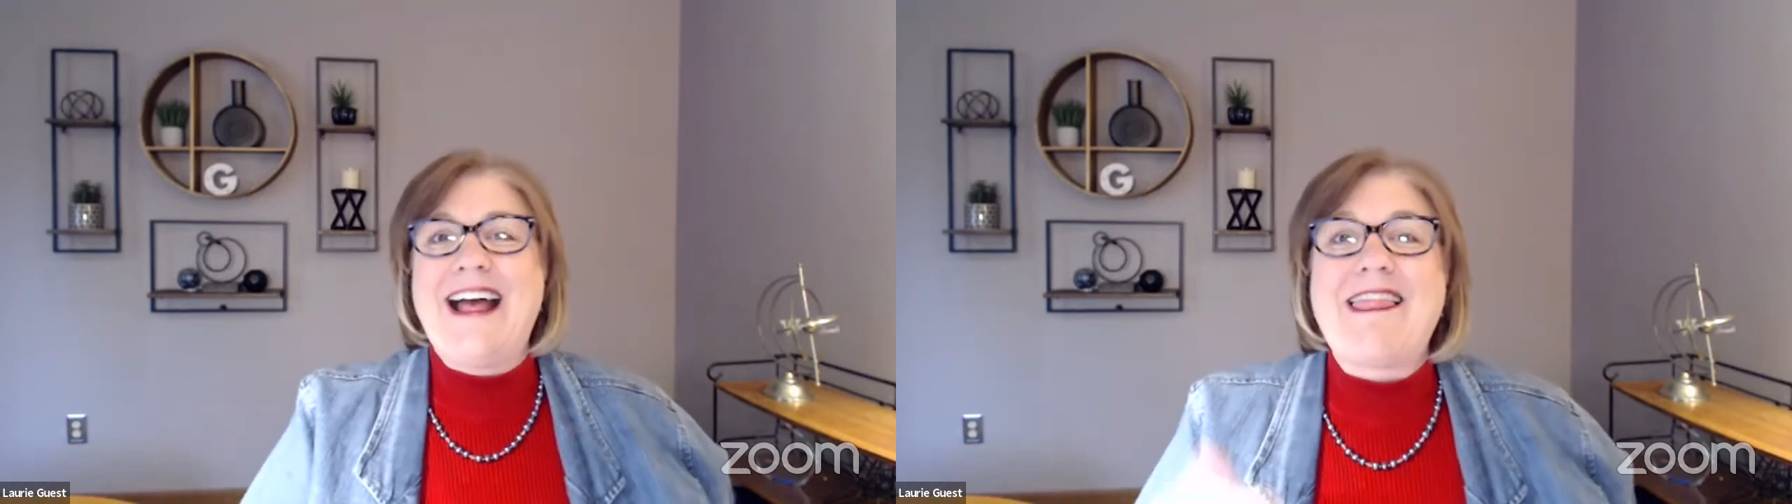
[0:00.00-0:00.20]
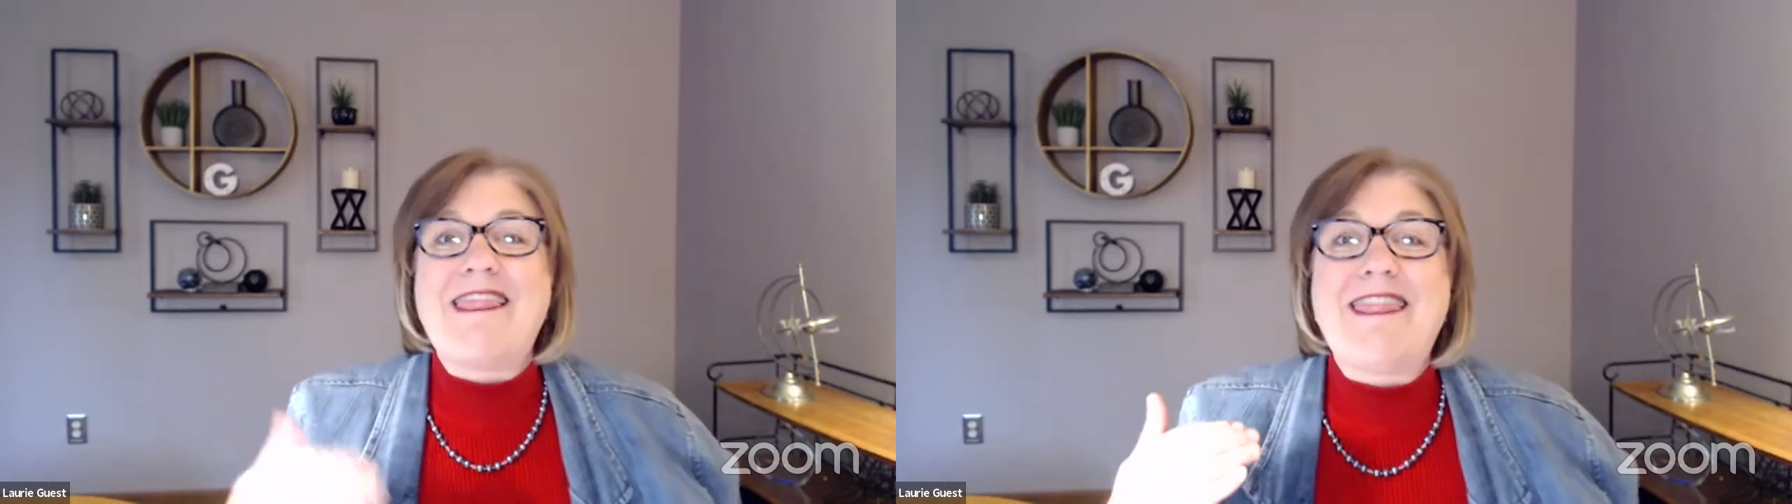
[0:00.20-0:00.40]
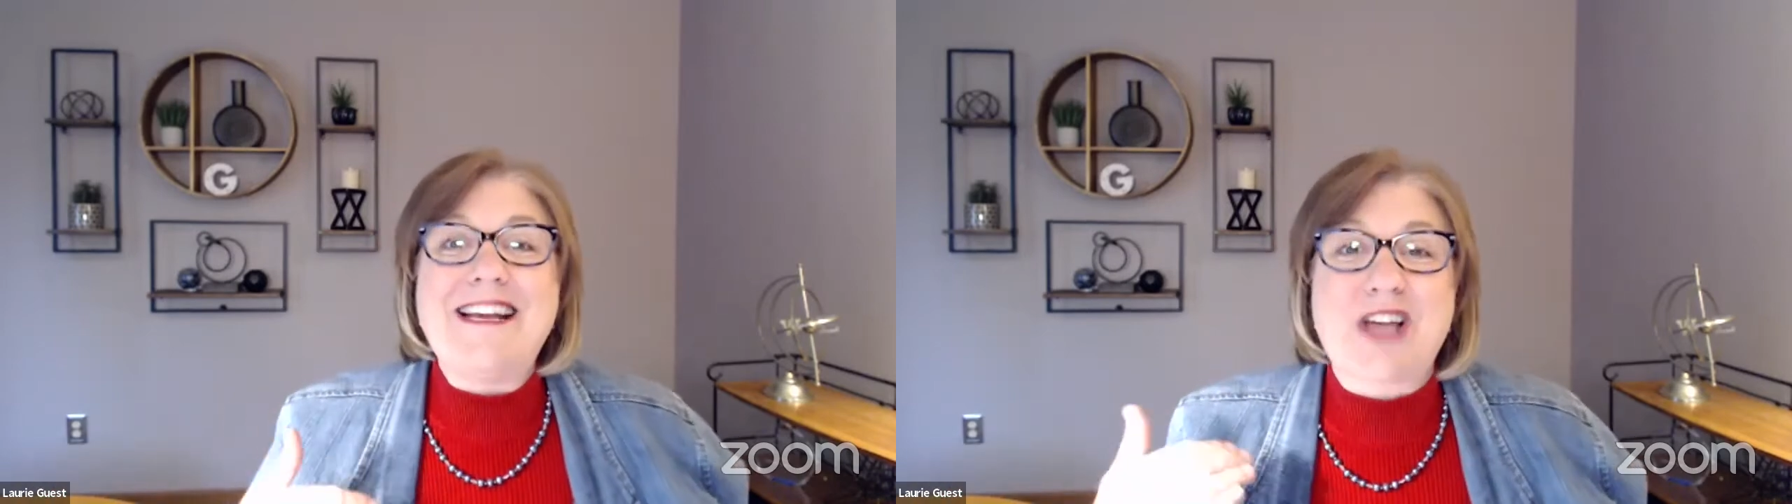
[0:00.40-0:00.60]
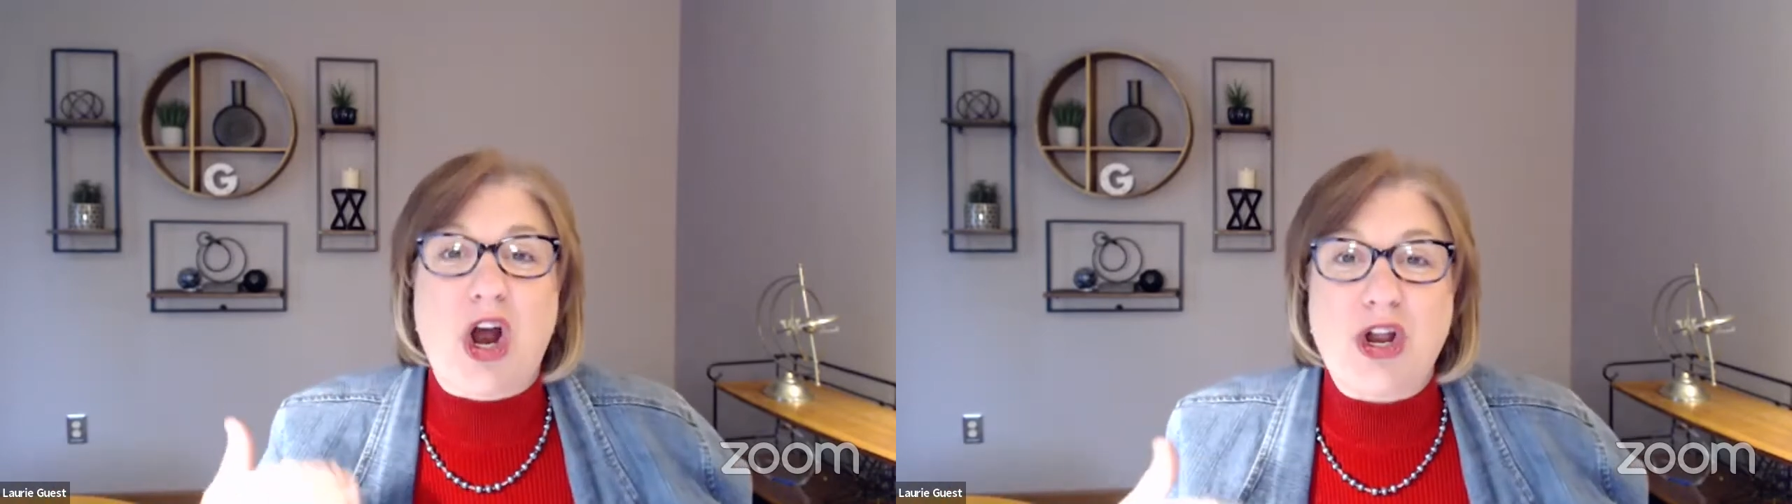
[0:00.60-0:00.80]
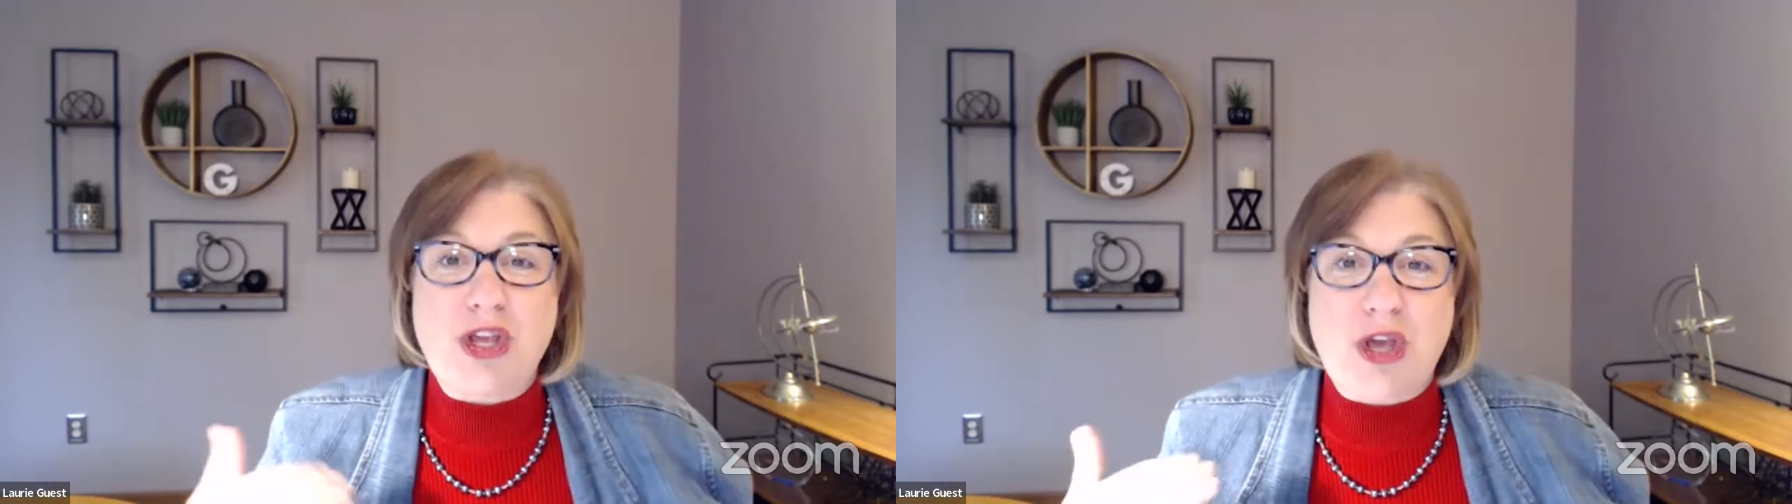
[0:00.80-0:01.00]
These
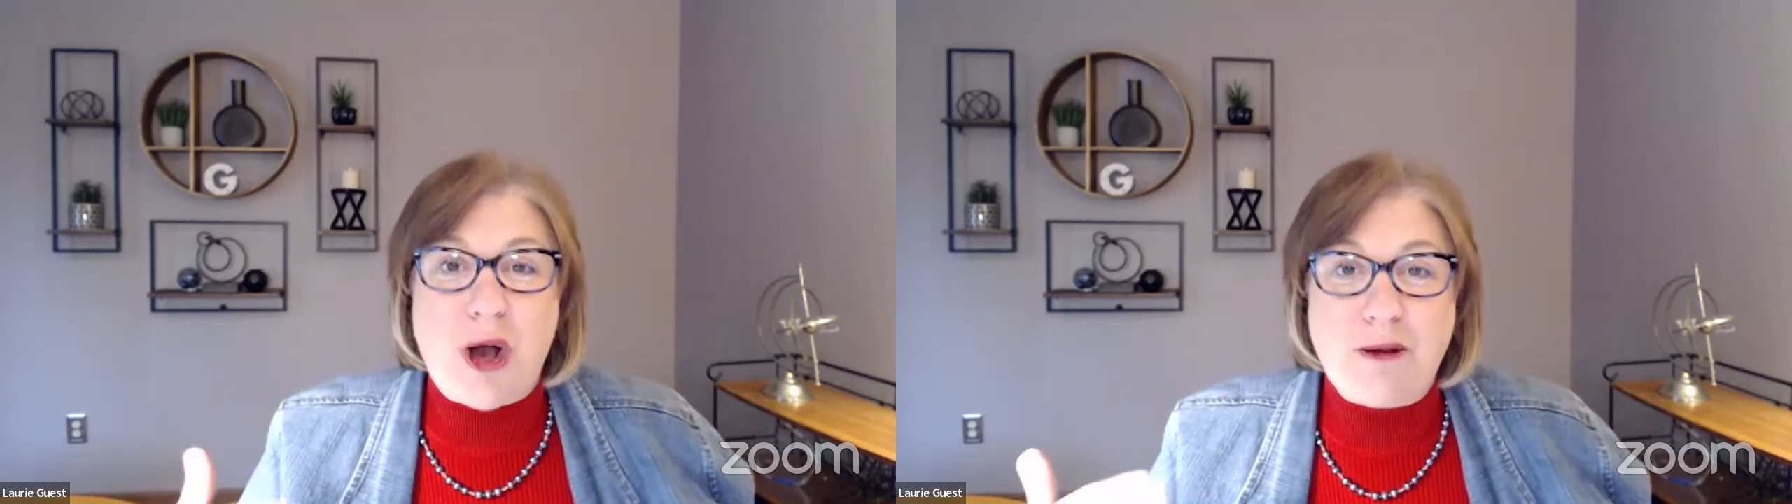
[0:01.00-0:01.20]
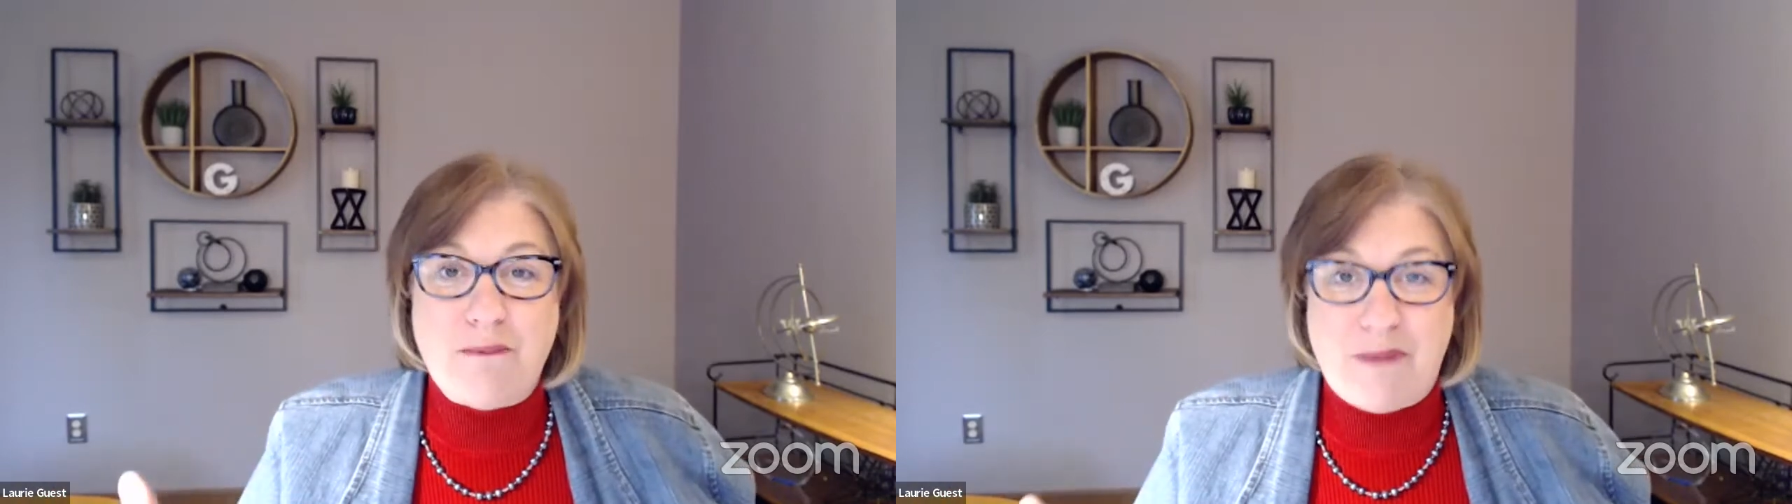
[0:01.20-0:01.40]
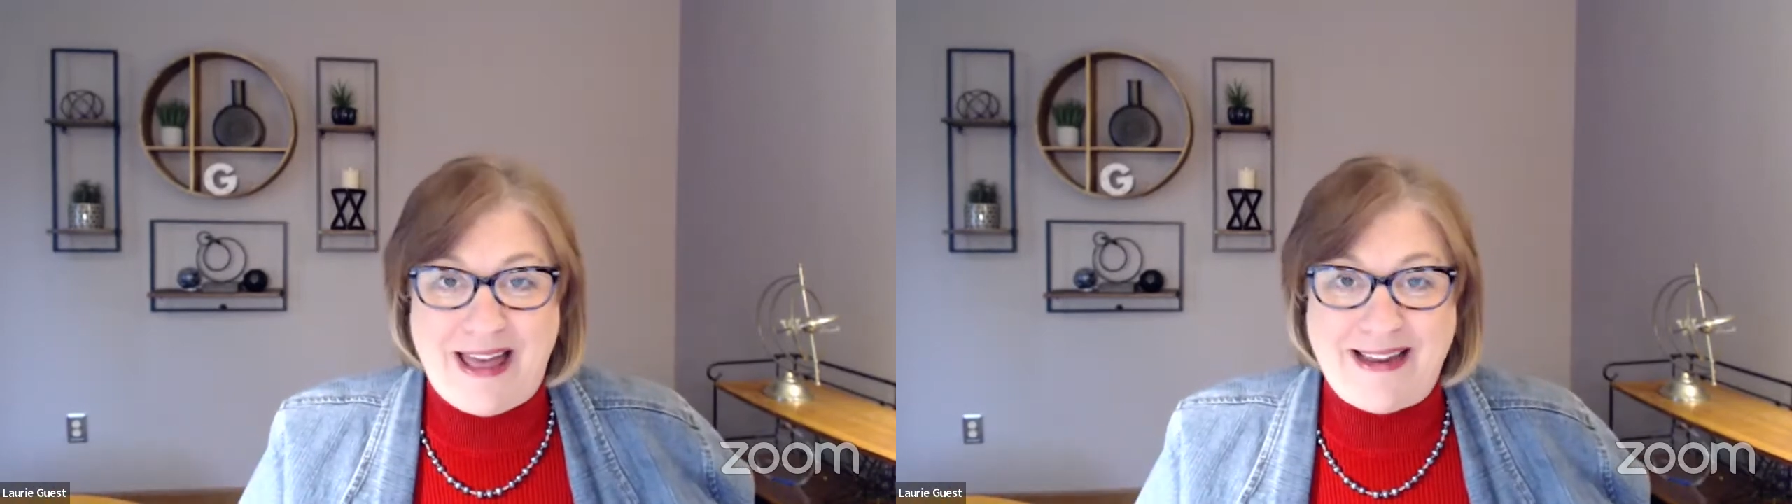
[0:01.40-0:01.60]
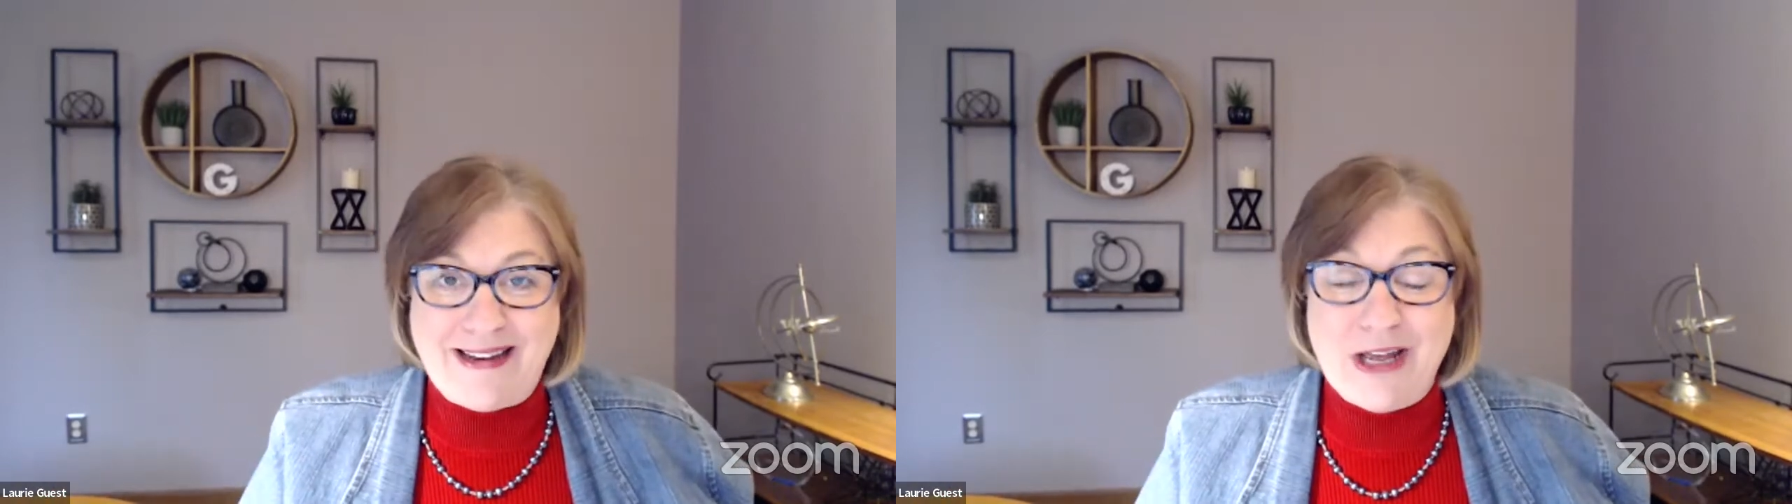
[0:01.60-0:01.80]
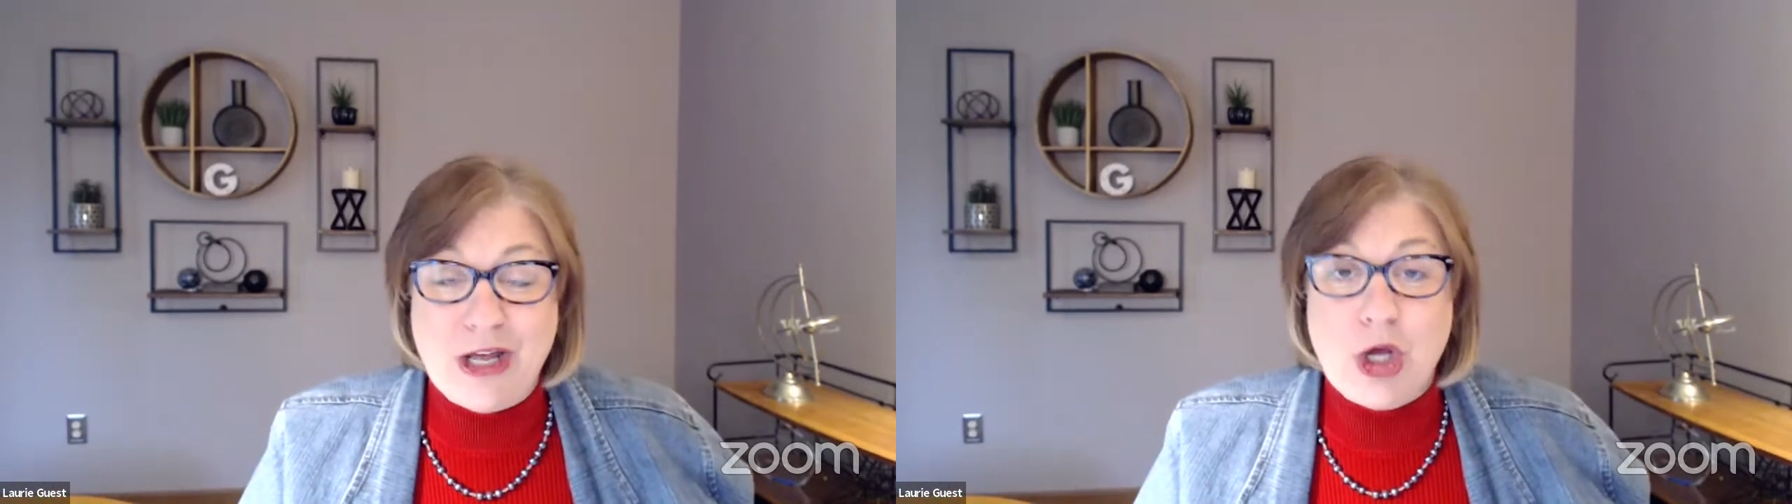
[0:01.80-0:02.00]
are young men